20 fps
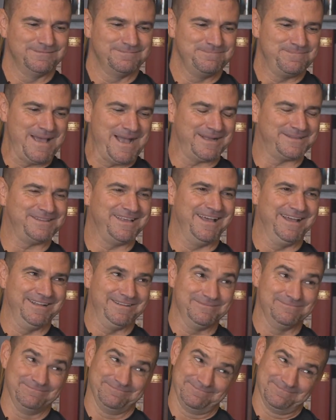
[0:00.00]
back
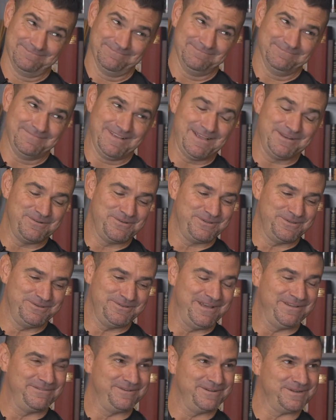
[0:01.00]
then, I know you
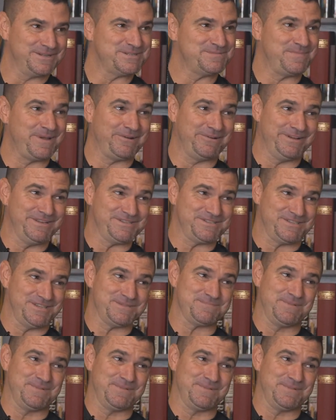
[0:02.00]
never experienced this,